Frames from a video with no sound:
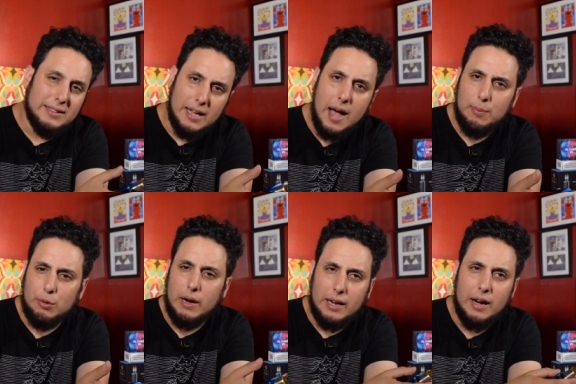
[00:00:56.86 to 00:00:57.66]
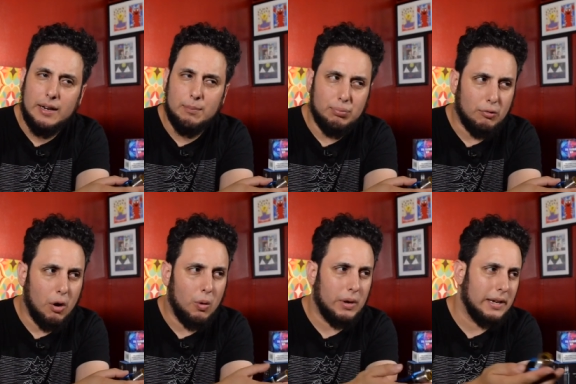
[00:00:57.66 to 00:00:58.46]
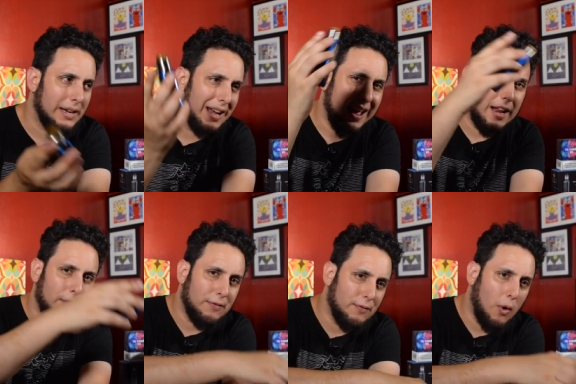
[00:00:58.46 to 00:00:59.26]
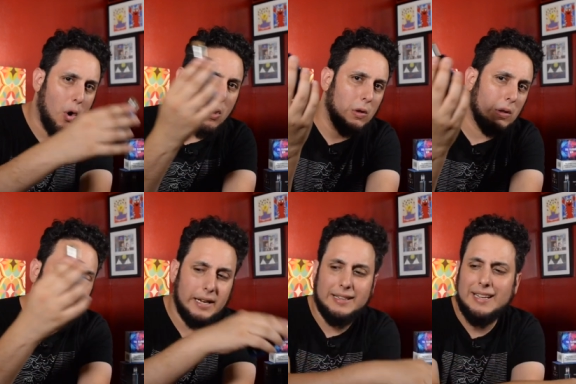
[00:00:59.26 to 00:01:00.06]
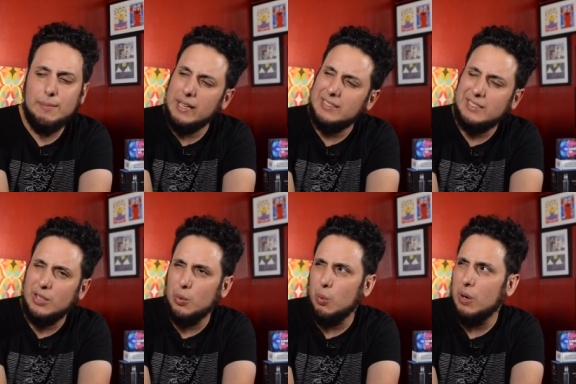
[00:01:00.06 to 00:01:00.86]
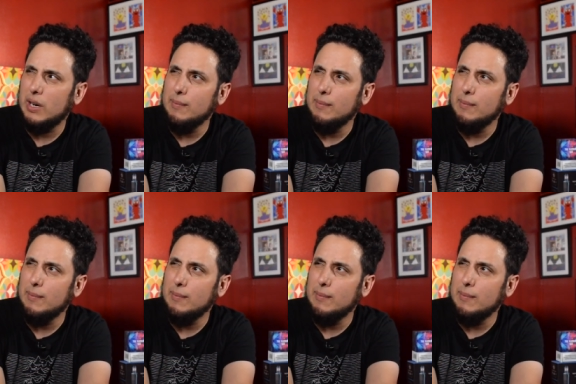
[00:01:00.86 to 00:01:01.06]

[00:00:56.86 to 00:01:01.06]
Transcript: topper I kind of broke, kind of had a fall, and it might still work.